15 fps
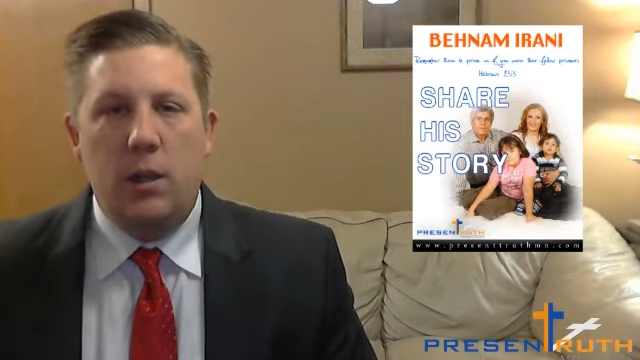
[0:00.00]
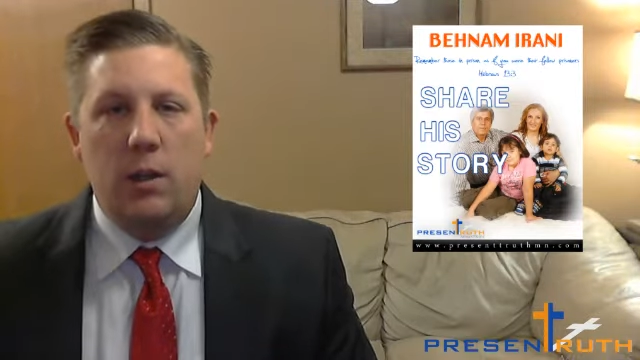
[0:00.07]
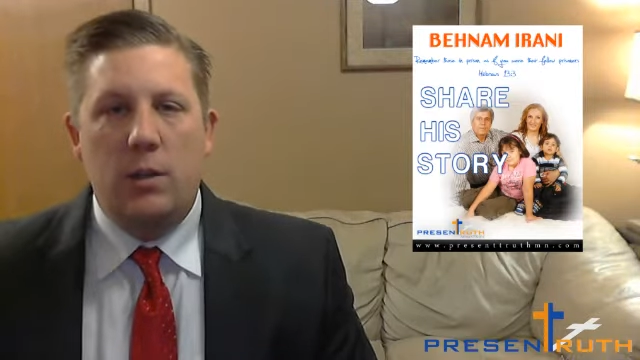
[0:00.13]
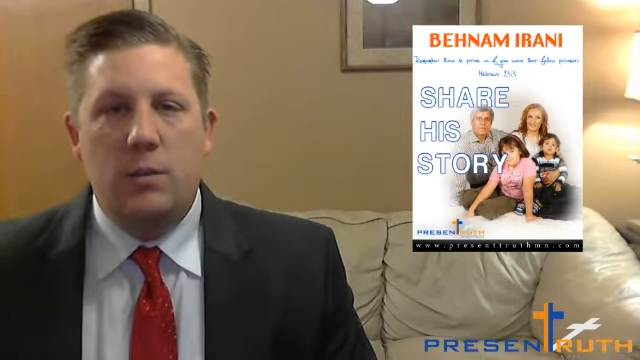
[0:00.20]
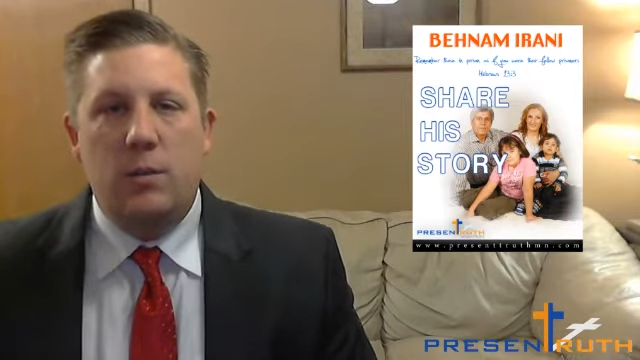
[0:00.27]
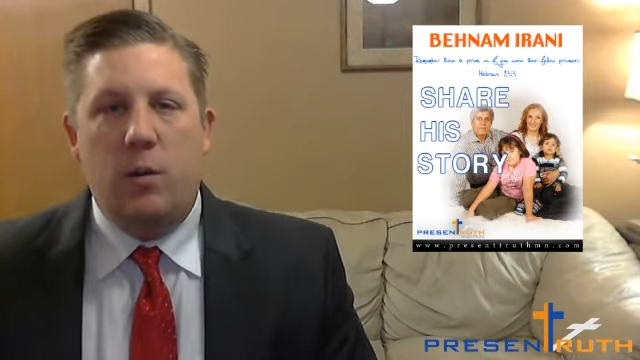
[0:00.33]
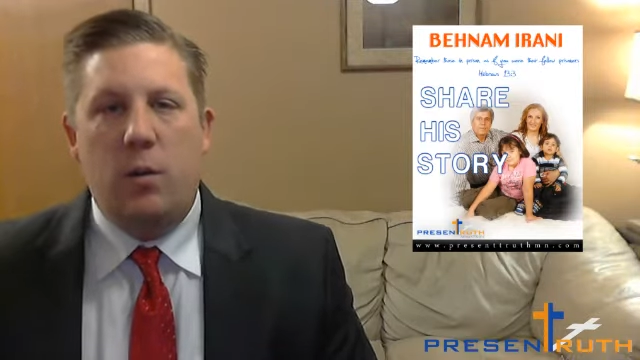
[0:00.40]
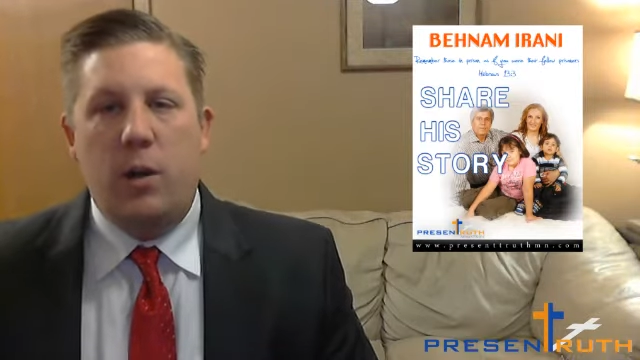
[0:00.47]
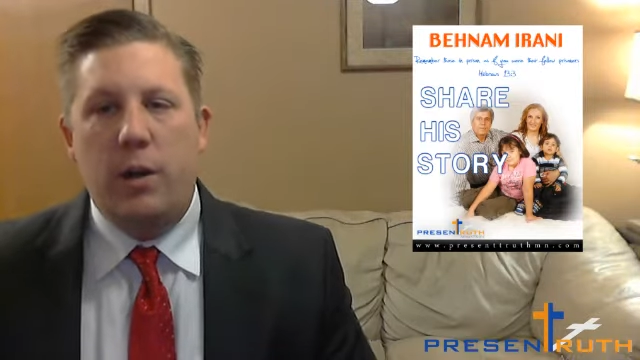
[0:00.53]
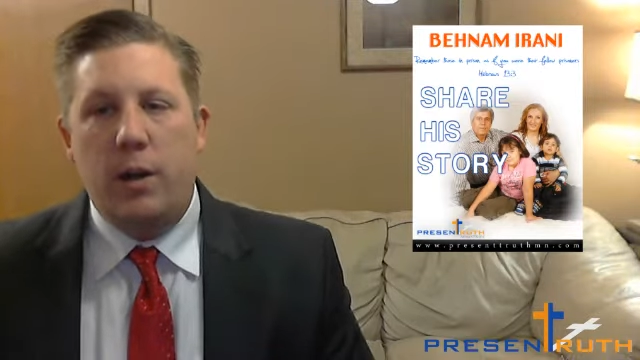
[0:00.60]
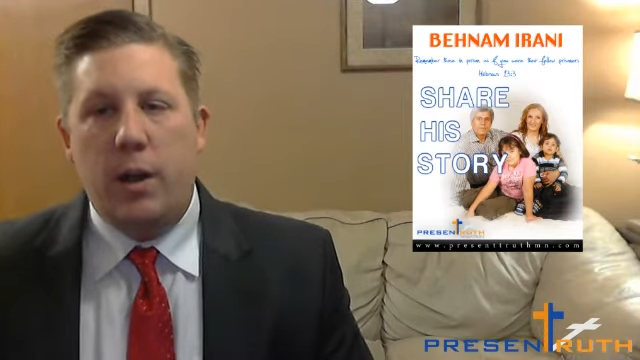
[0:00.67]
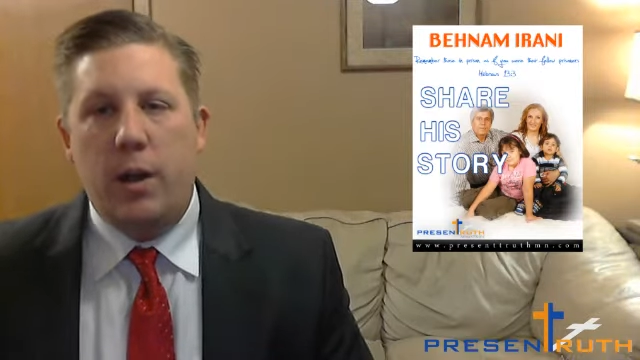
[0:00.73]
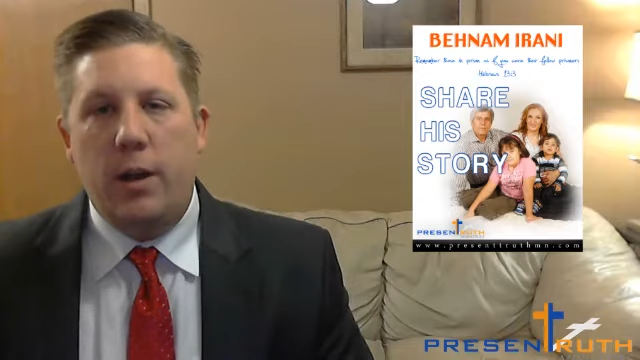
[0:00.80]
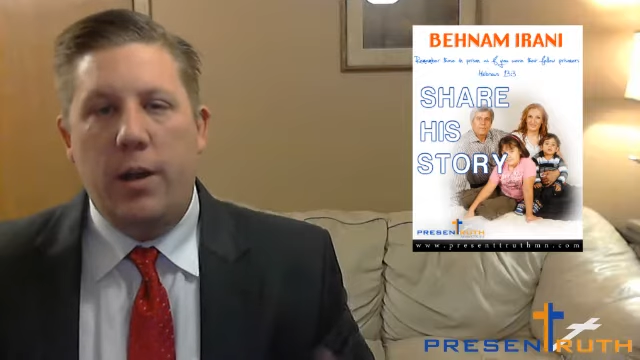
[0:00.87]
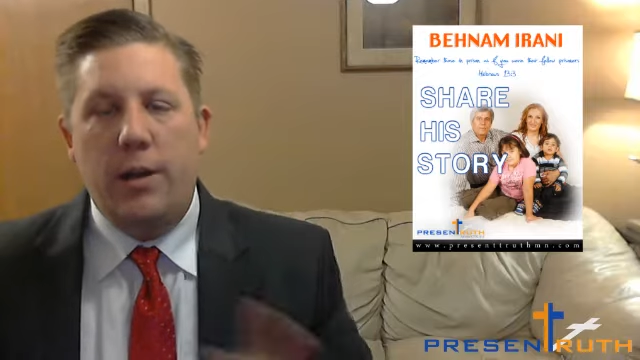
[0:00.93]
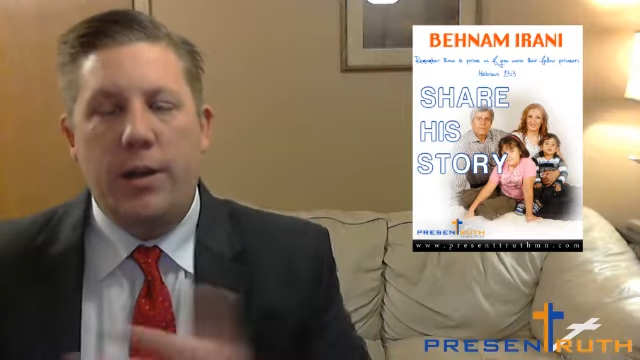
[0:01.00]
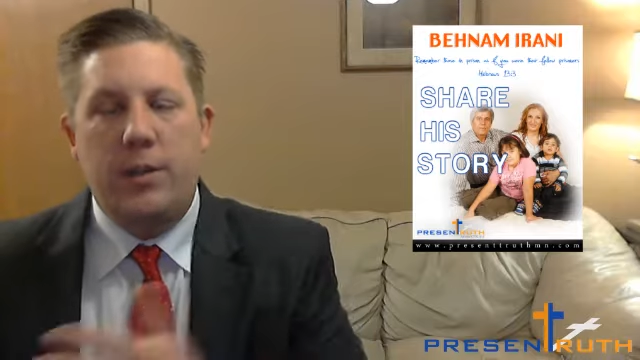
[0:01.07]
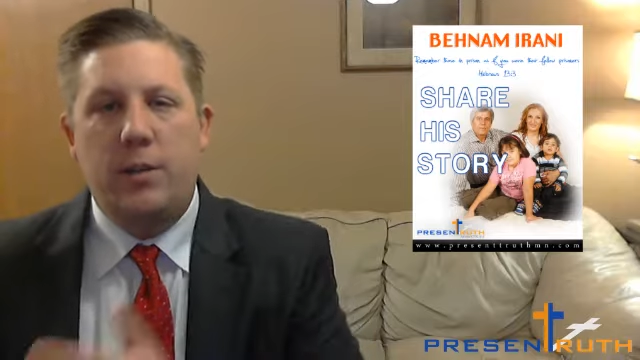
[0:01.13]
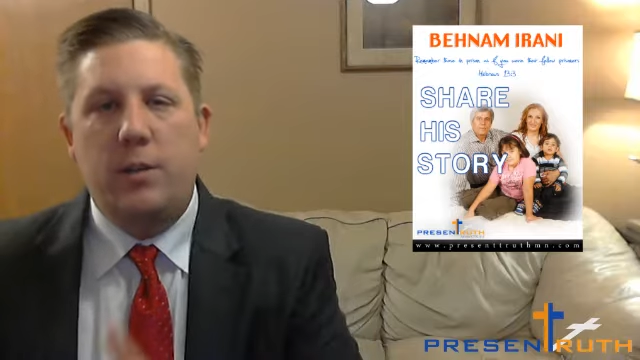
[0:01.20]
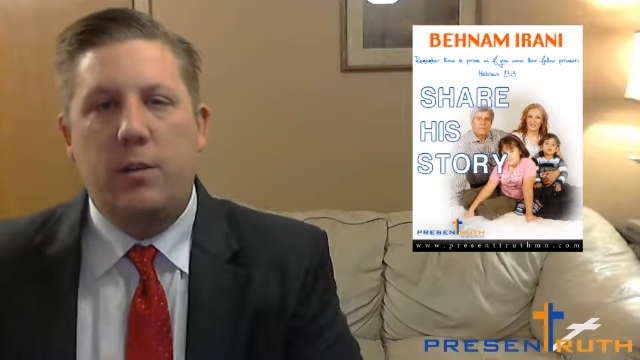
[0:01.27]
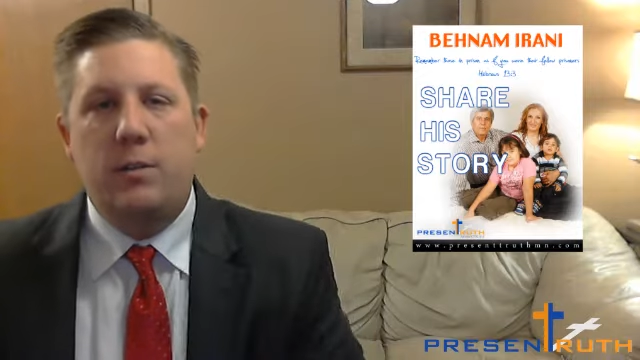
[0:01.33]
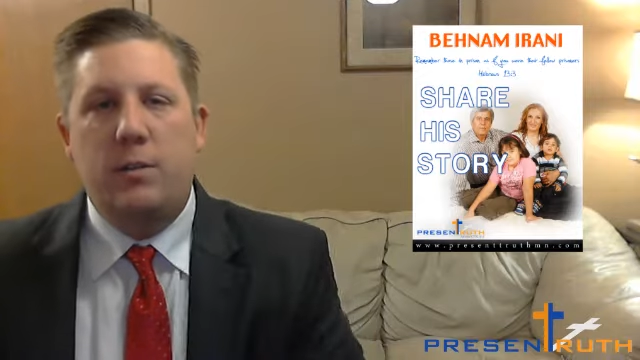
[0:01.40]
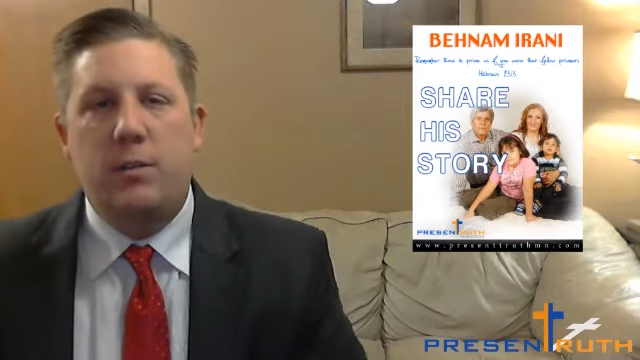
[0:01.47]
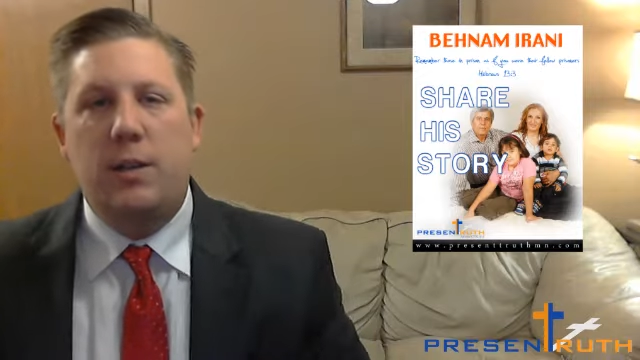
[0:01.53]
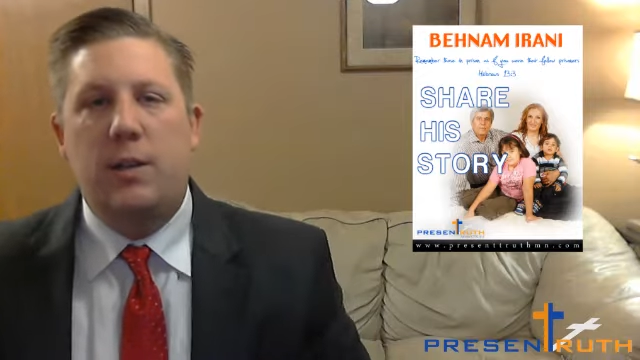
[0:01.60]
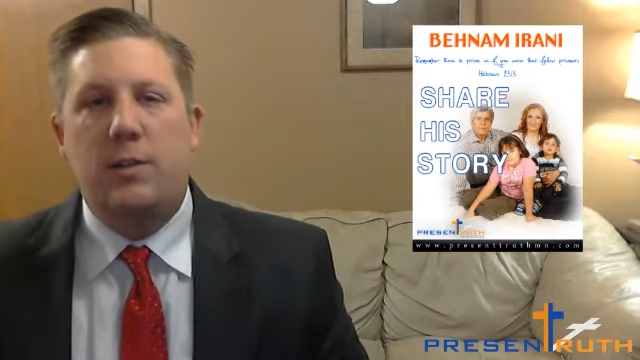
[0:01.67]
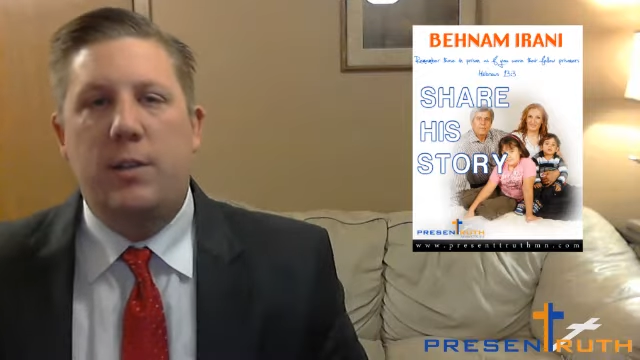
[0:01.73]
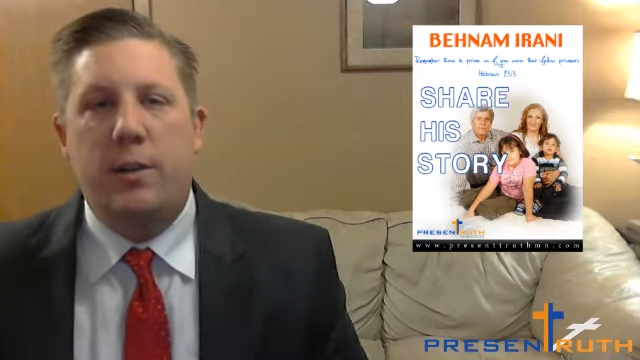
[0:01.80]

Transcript: So an additional 6